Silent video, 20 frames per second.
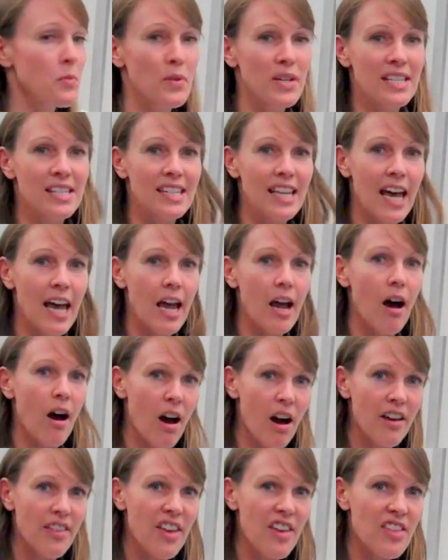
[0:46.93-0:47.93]
and we say,
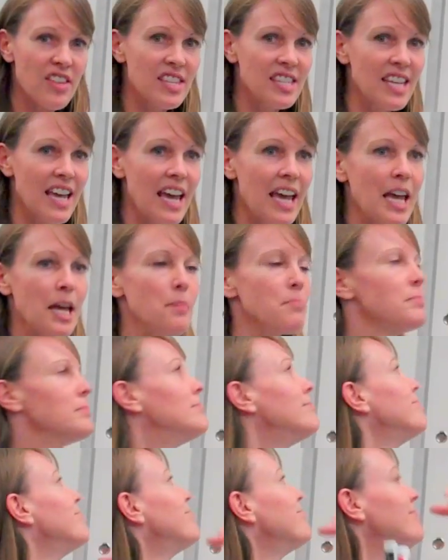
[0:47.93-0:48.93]
are they the
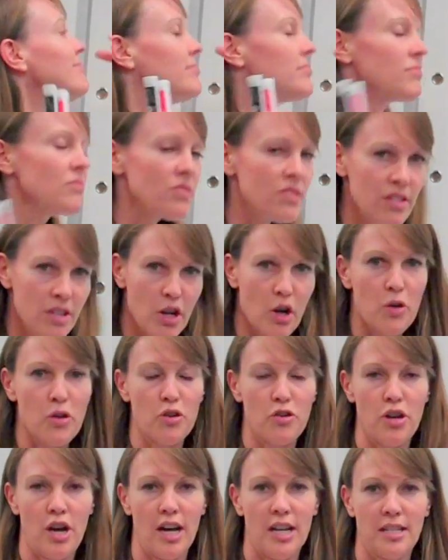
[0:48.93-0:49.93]
same? No,
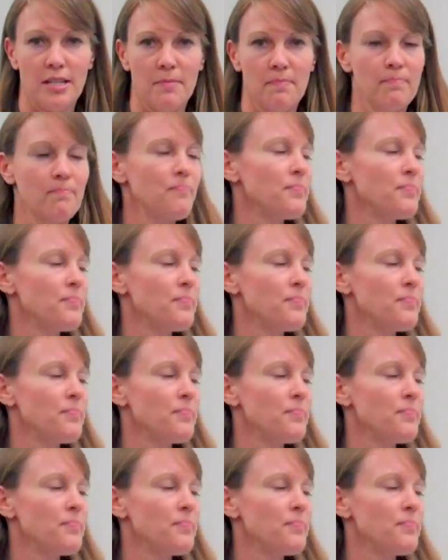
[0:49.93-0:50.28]
they're not.